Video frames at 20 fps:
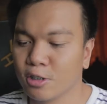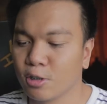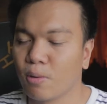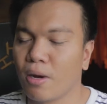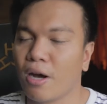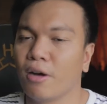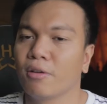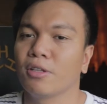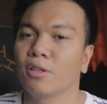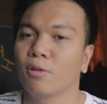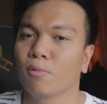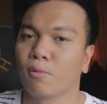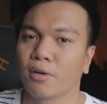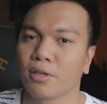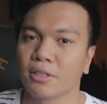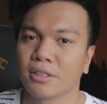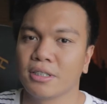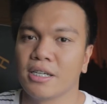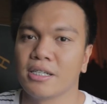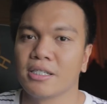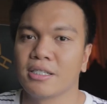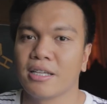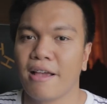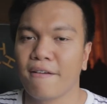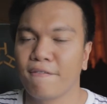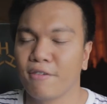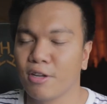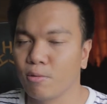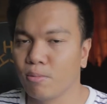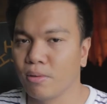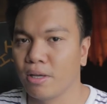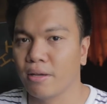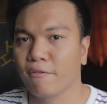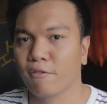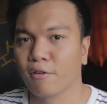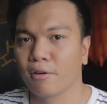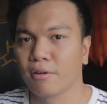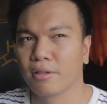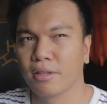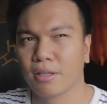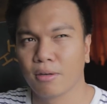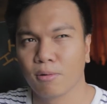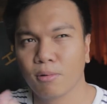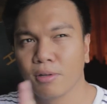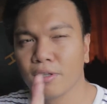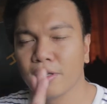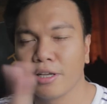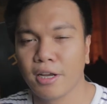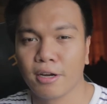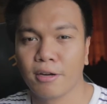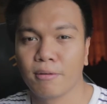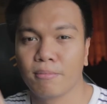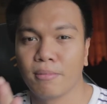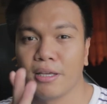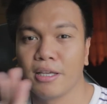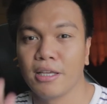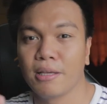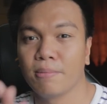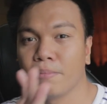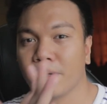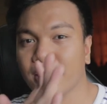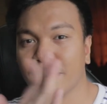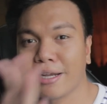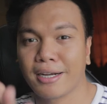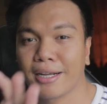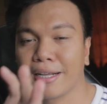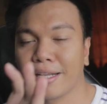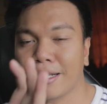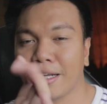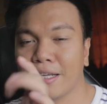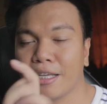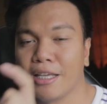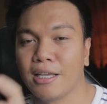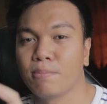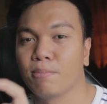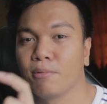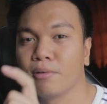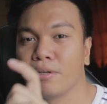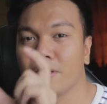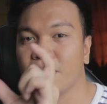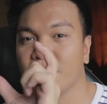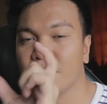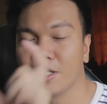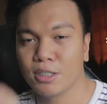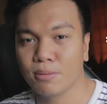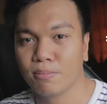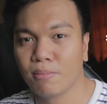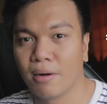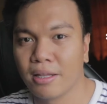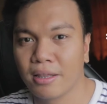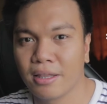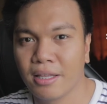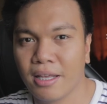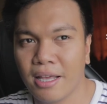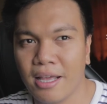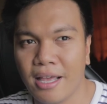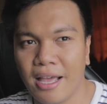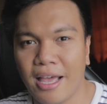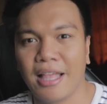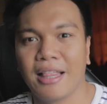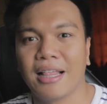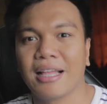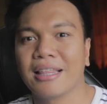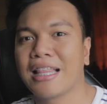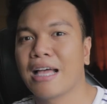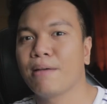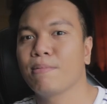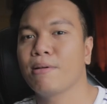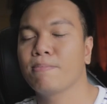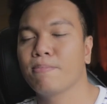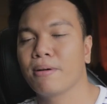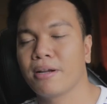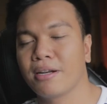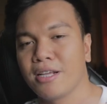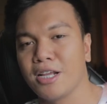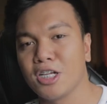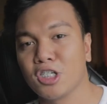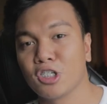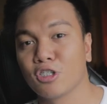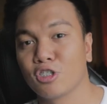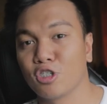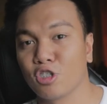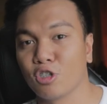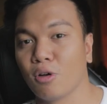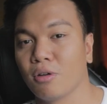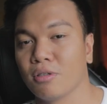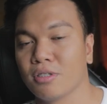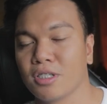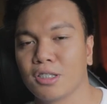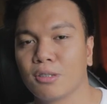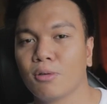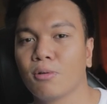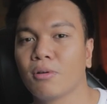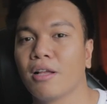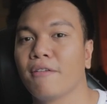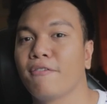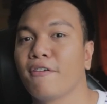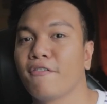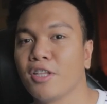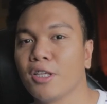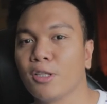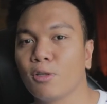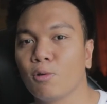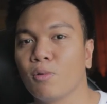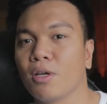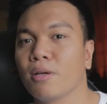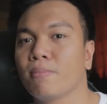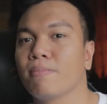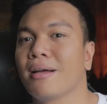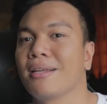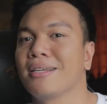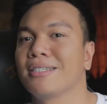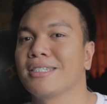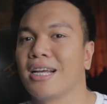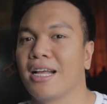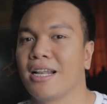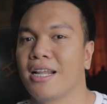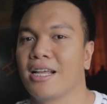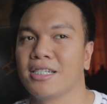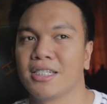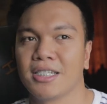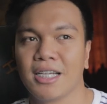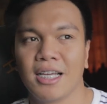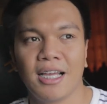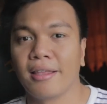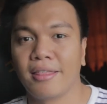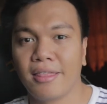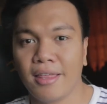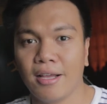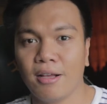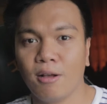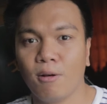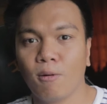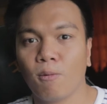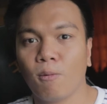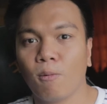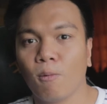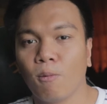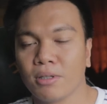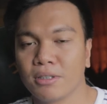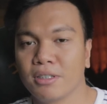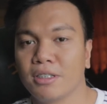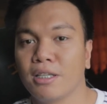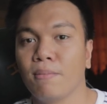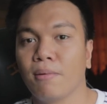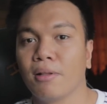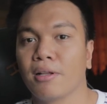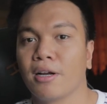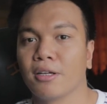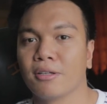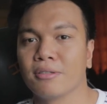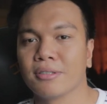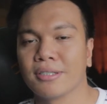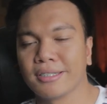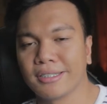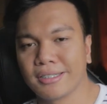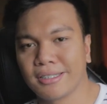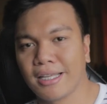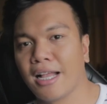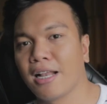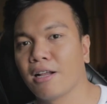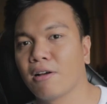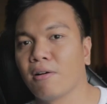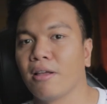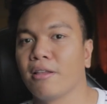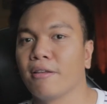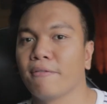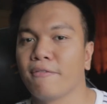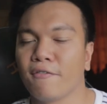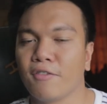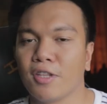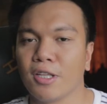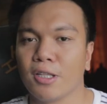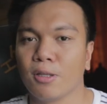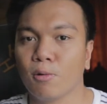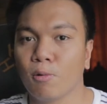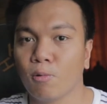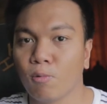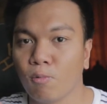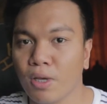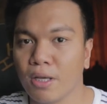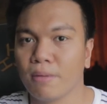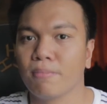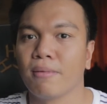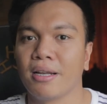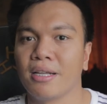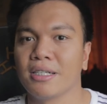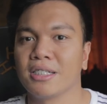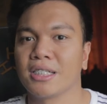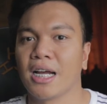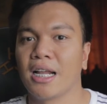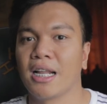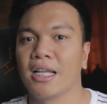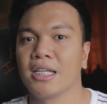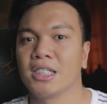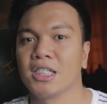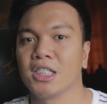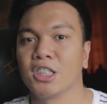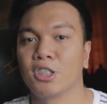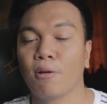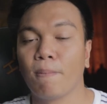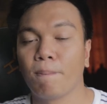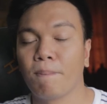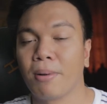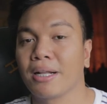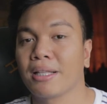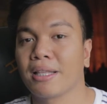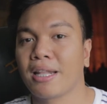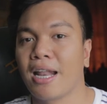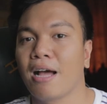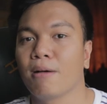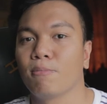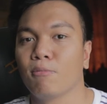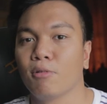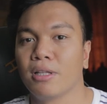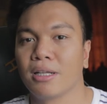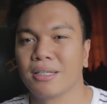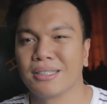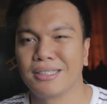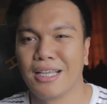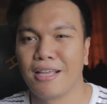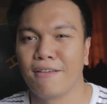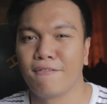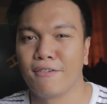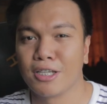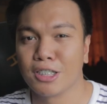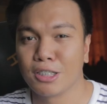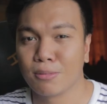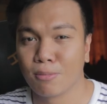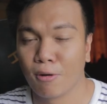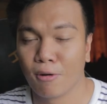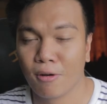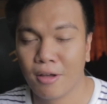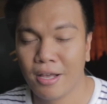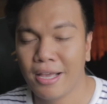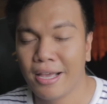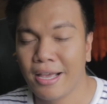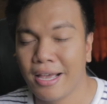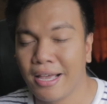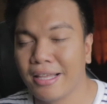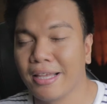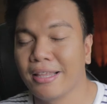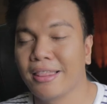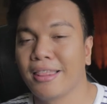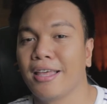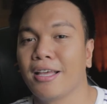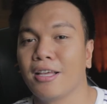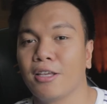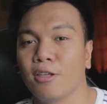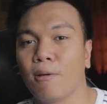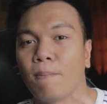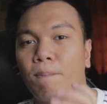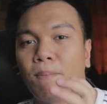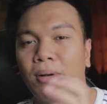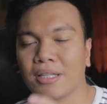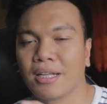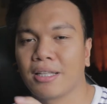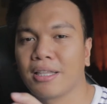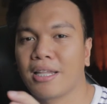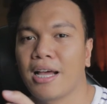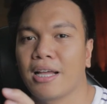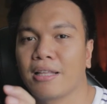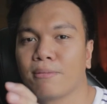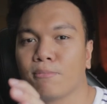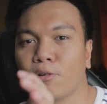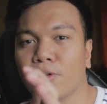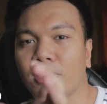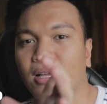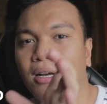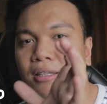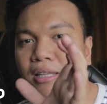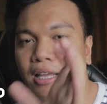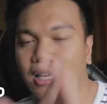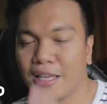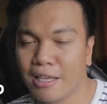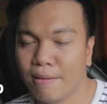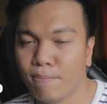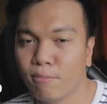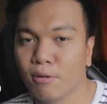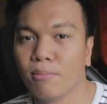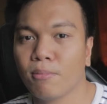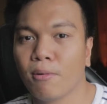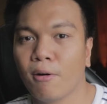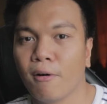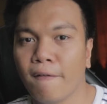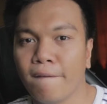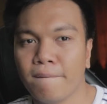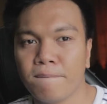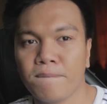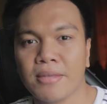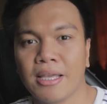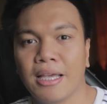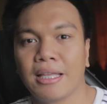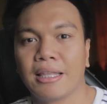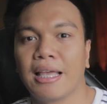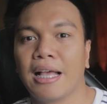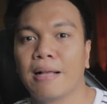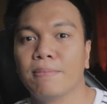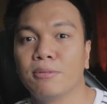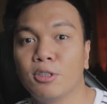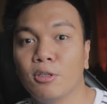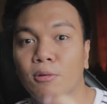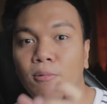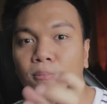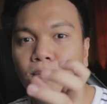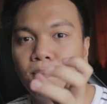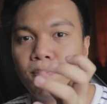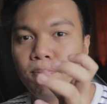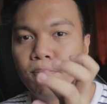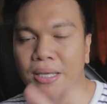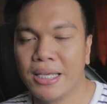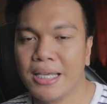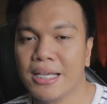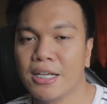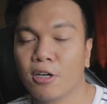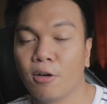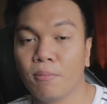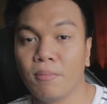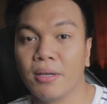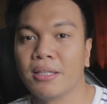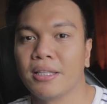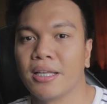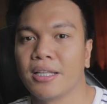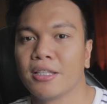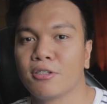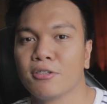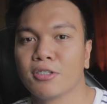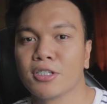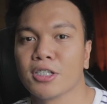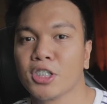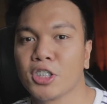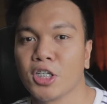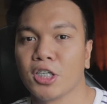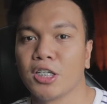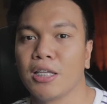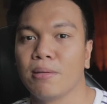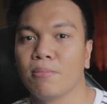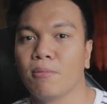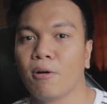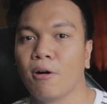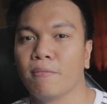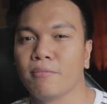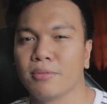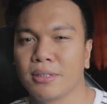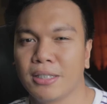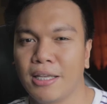So, how it works is every week for the whole year, may target kang iipunin each month. And ang daming variations nun, just Google 52-week money challenge. I think what's similar dun sa style ko in yung 52-week money challenge is yung pag-track mo ng savings mo. And I think yung pag-track mo ng naiipon mo, it helps you being committed dun sa journey mo of